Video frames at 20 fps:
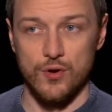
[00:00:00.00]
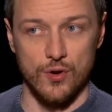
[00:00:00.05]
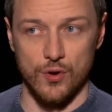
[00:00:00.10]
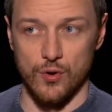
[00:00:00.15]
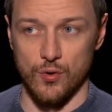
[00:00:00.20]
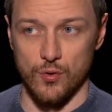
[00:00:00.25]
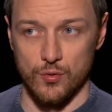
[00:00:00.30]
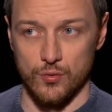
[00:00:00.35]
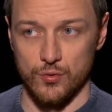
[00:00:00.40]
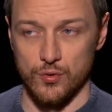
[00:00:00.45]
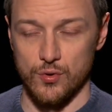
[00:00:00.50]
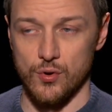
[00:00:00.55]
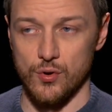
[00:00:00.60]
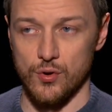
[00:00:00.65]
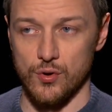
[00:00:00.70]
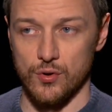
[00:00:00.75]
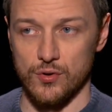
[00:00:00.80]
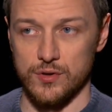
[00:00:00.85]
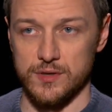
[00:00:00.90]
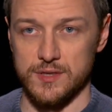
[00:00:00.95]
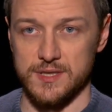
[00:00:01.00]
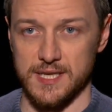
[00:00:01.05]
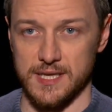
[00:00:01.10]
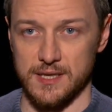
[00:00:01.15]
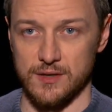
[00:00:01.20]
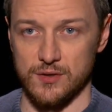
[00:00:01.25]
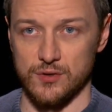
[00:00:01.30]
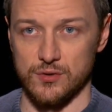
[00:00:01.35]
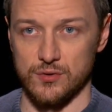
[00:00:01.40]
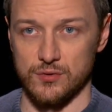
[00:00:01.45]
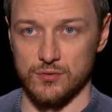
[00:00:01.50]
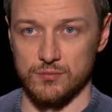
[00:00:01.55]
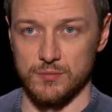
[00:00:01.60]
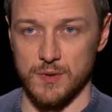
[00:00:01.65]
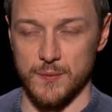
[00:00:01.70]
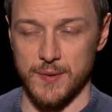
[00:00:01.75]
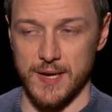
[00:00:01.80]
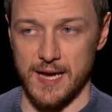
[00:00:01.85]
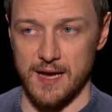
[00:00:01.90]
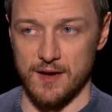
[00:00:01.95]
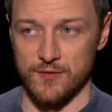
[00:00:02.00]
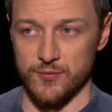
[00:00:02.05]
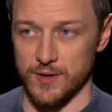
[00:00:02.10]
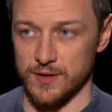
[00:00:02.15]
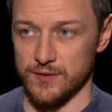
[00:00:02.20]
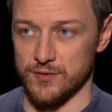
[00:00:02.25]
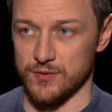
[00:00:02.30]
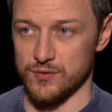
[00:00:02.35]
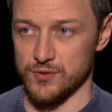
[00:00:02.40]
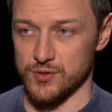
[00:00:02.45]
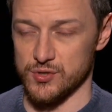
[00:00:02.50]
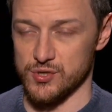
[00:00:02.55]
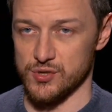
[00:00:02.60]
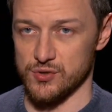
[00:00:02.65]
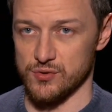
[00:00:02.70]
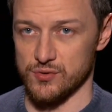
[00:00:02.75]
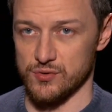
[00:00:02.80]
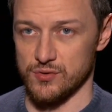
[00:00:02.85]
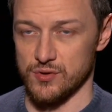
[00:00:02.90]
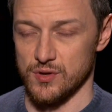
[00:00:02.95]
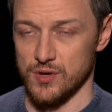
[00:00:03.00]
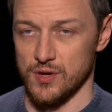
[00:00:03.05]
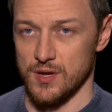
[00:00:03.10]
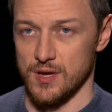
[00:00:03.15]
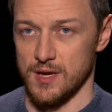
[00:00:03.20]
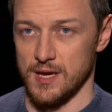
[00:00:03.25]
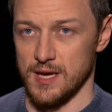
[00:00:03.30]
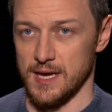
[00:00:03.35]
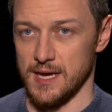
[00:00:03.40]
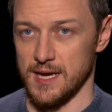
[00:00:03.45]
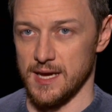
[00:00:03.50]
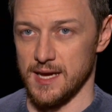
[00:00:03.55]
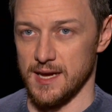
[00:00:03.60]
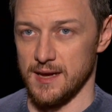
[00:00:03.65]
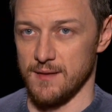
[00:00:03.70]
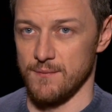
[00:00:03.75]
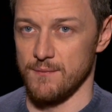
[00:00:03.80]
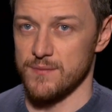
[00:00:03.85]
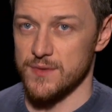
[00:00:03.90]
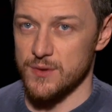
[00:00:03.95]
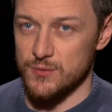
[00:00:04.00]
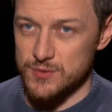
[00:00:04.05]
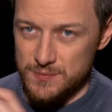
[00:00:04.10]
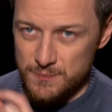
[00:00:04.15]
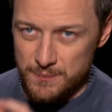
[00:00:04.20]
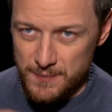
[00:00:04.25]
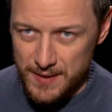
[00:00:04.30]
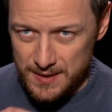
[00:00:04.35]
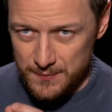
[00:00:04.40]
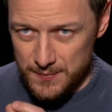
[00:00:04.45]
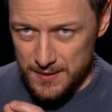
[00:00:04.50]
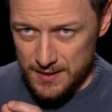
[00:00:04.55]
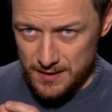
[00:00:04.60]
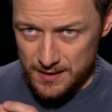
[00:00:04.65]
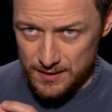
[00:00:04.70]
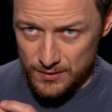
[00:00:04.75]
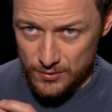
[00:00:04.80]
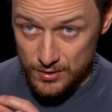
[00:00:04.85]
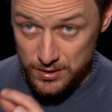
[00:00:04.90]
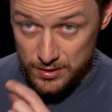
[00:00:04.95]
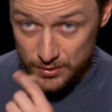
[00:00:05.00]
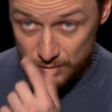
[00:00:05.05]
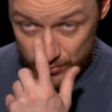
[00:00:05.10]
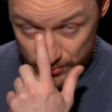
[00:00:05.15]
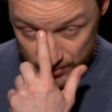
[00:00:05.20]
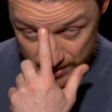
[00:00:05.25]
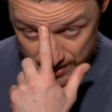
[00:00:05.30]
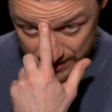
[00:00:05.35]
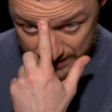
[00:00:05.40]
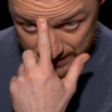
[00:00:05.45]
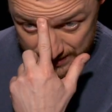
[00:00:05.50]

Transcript: No, not until maybe halfway through the shoot. Um, there was meant to be a little clue in